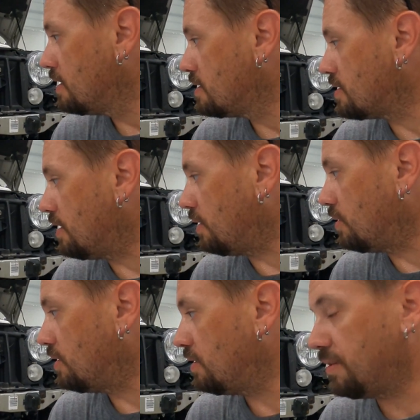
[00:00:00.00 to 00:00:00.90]
So
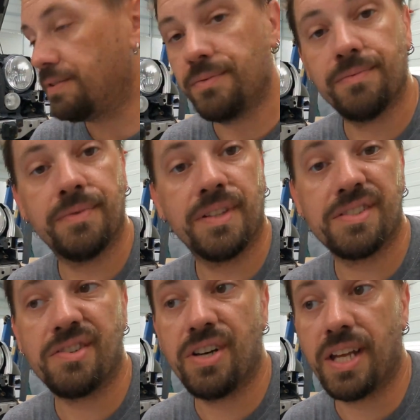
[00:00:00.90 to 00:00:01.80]
let's
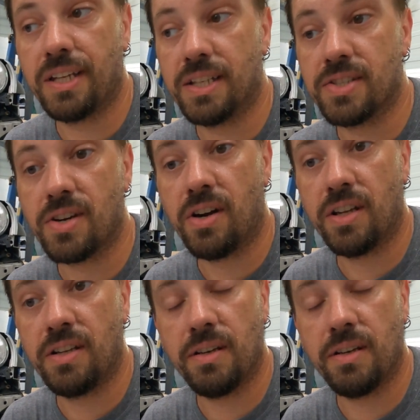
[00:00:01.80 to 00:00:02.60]
go ahead and get started.